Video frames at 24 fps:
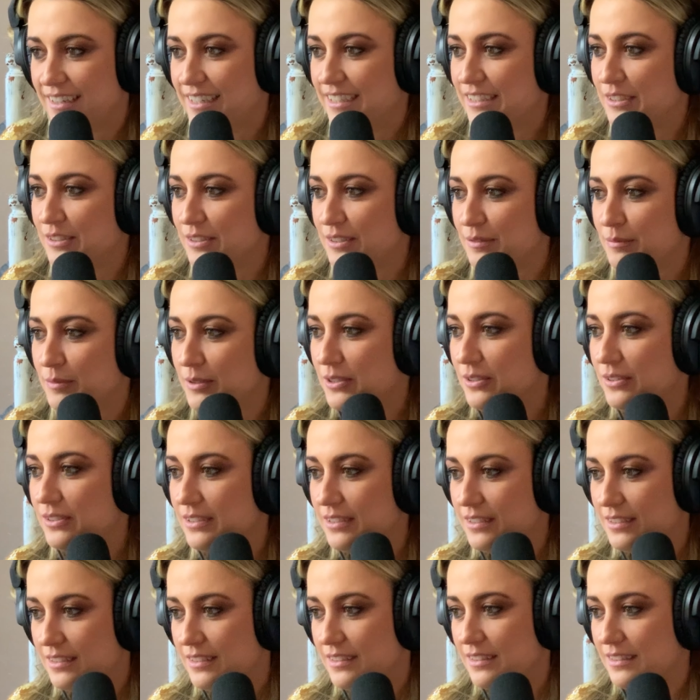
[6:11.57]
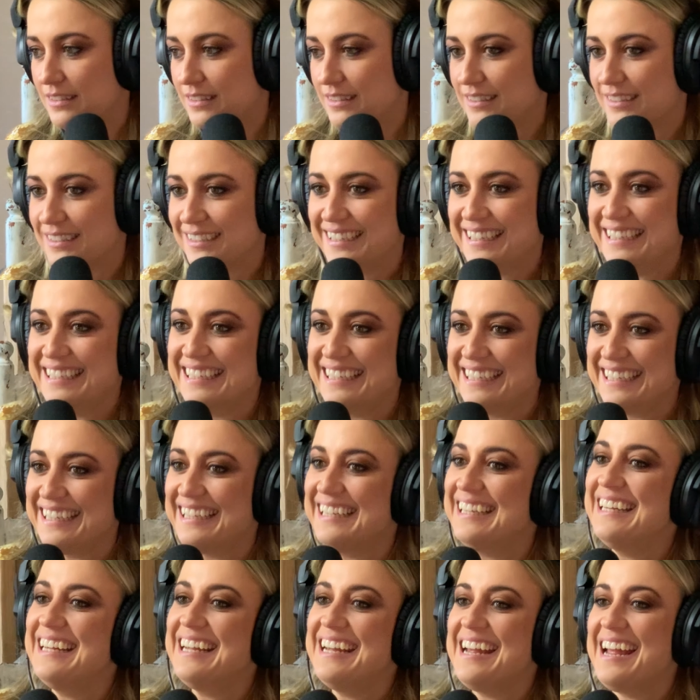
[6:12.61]
I do because No, we don't.
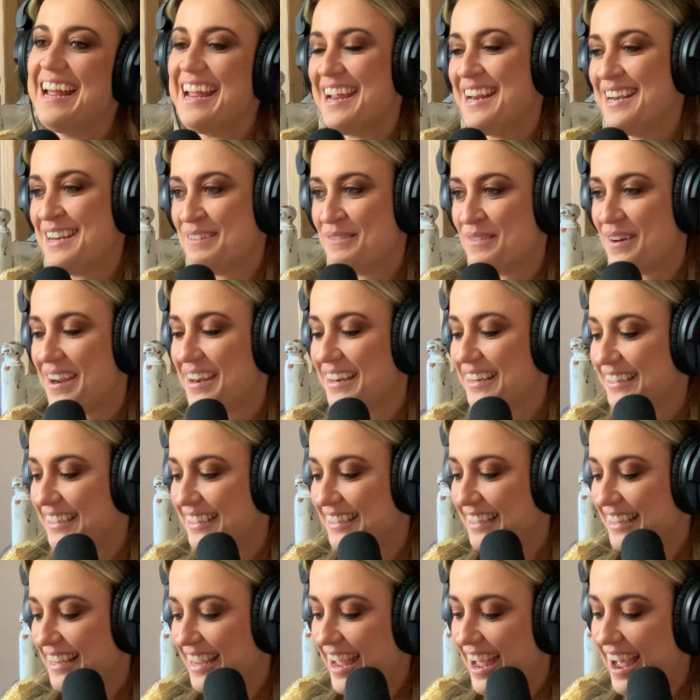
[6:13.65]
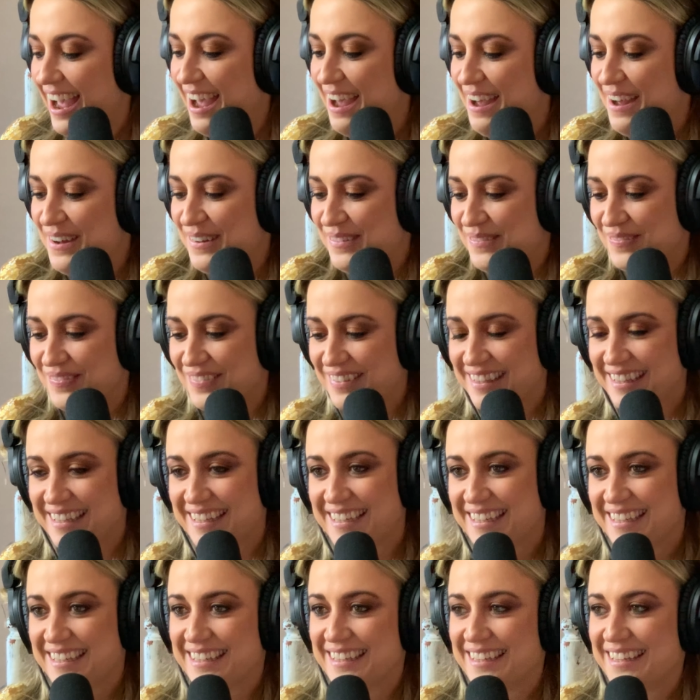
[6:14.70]
Anyway, um,
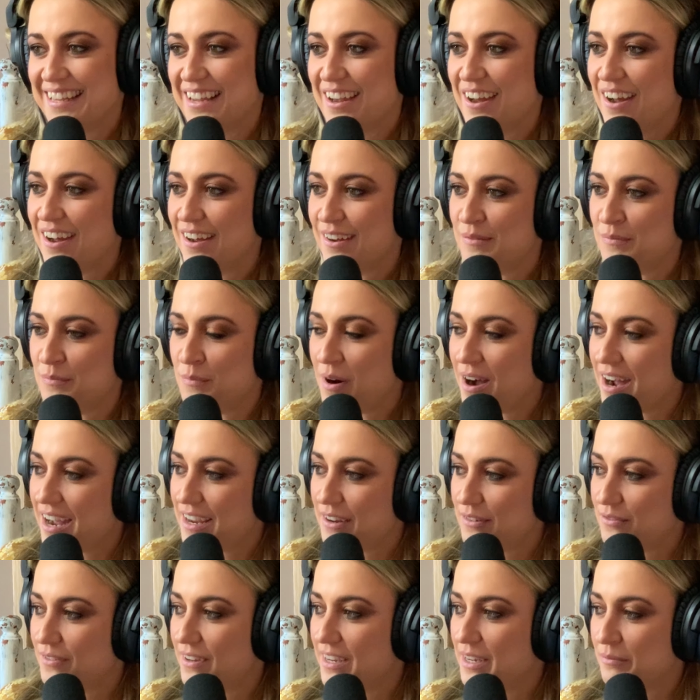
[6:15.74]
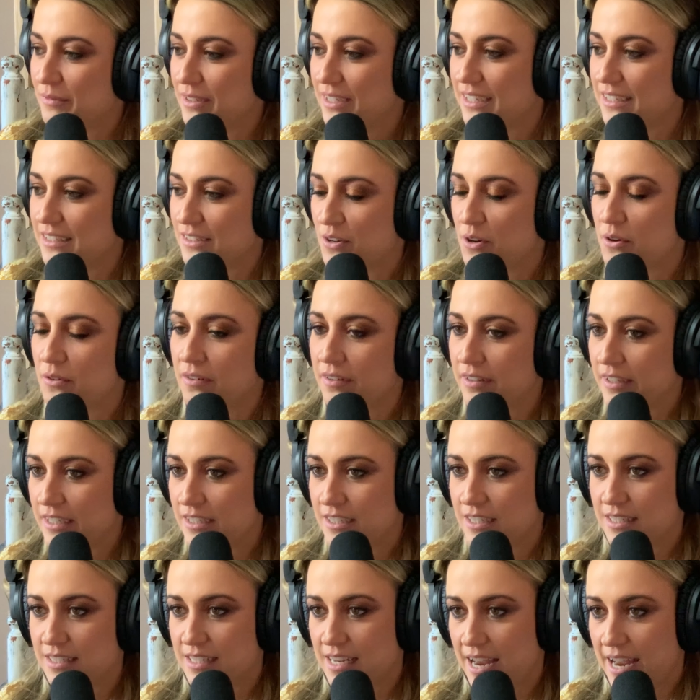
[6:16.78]
my family is not
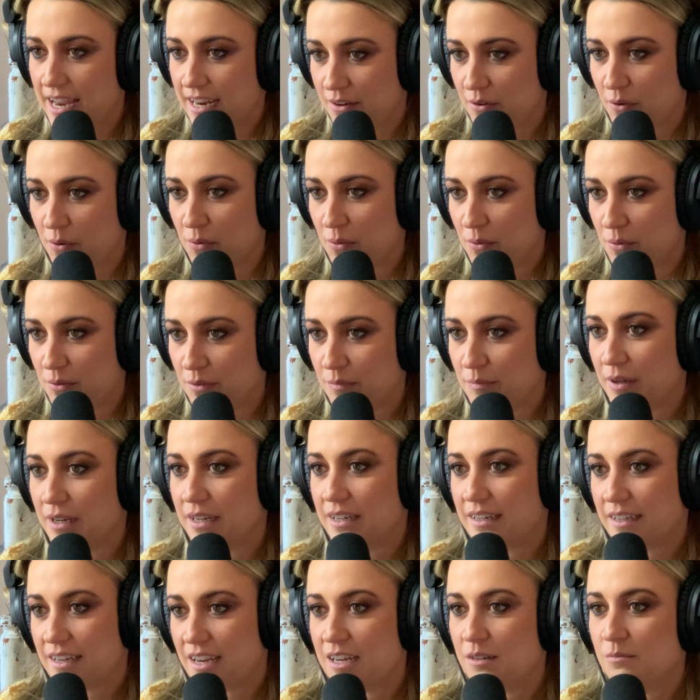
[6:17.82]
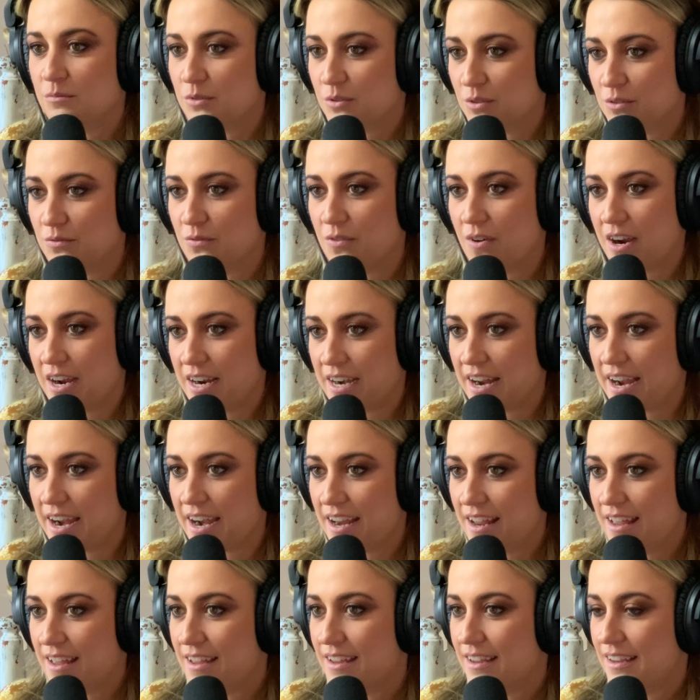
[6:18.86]
religious at all, but come Good Friday,